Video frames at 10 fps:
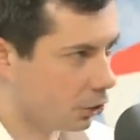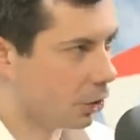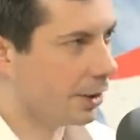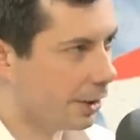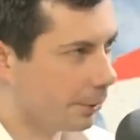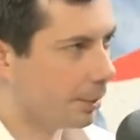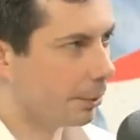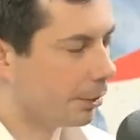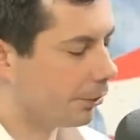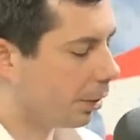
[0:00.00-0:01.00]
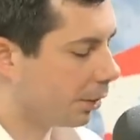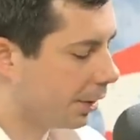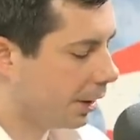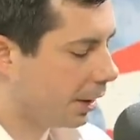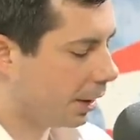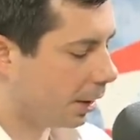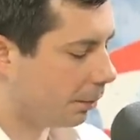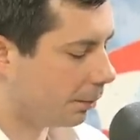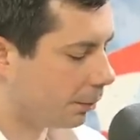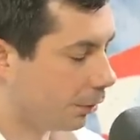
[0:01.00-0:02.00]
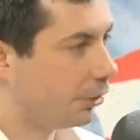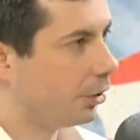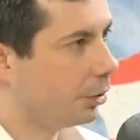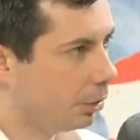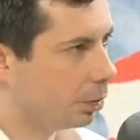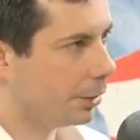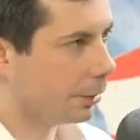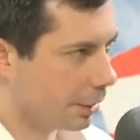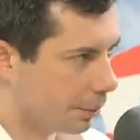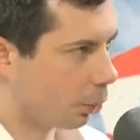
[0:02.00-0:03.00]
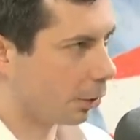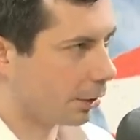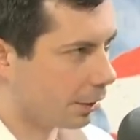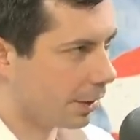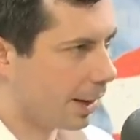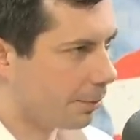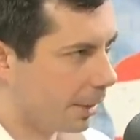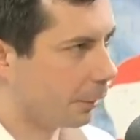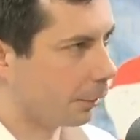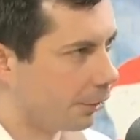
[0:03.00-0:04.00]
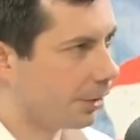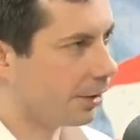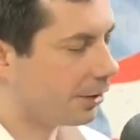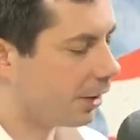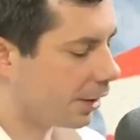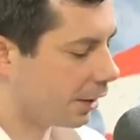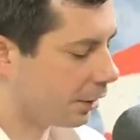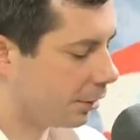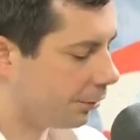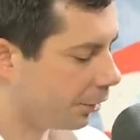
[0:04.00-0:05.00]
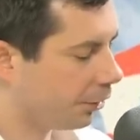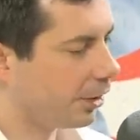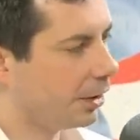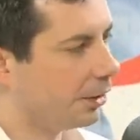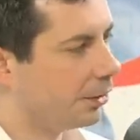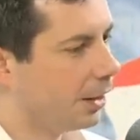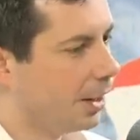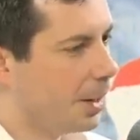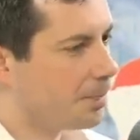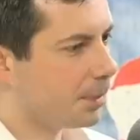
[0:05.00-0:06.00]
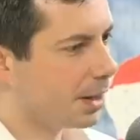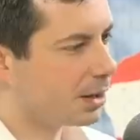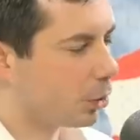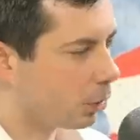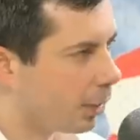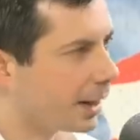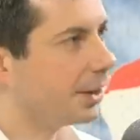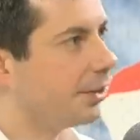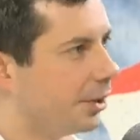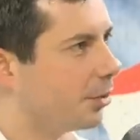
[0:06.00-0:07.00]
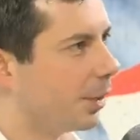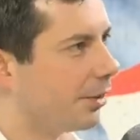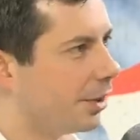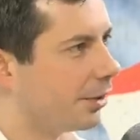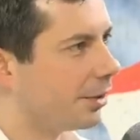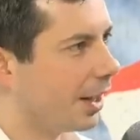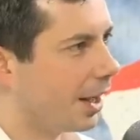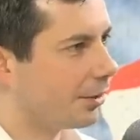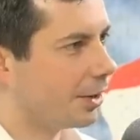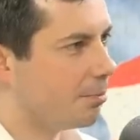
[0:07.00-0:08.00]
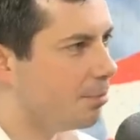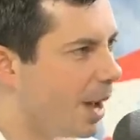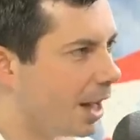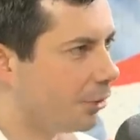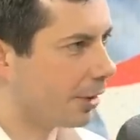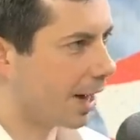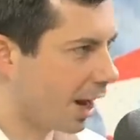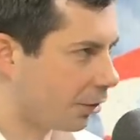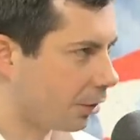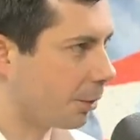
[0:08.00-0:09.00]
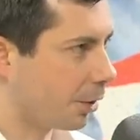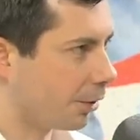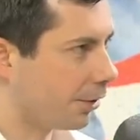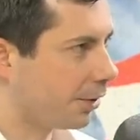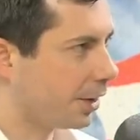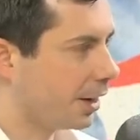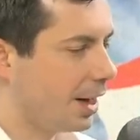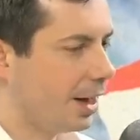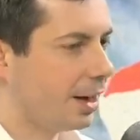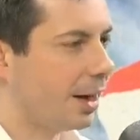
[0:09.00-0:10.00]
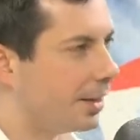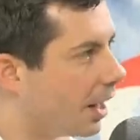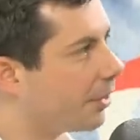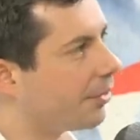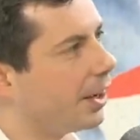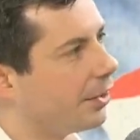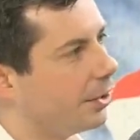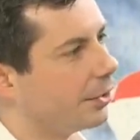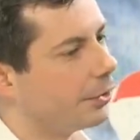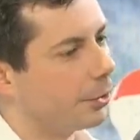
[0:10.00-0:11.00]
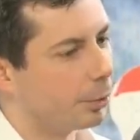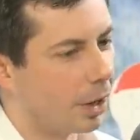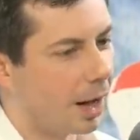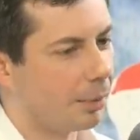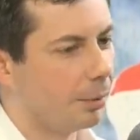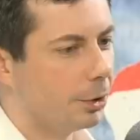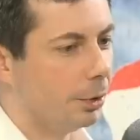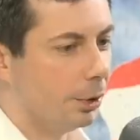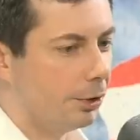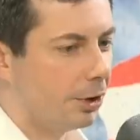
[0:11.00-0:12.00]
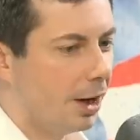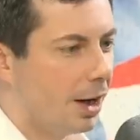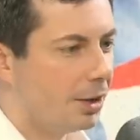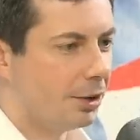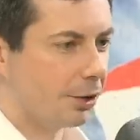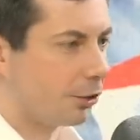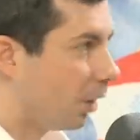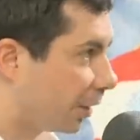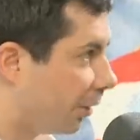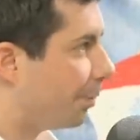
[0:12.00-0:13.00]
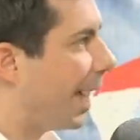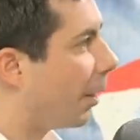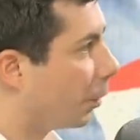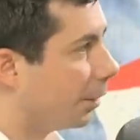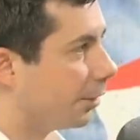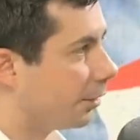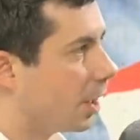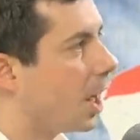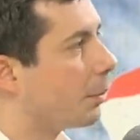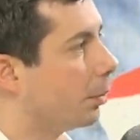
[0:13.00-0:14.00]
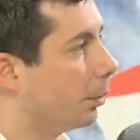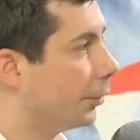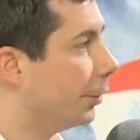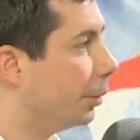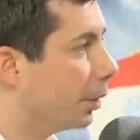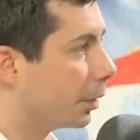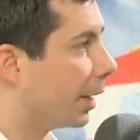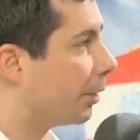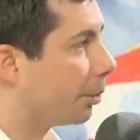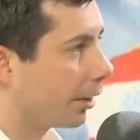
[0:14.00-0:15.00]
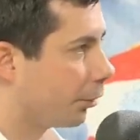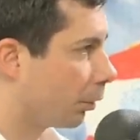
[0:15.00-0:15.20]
good that it's been put forward. Um, there's two really important pillars to this, I think. The first is it correctly situates this as a major national emergency. It identifies this as a problem whose destructive powers is comparable to a Great Depression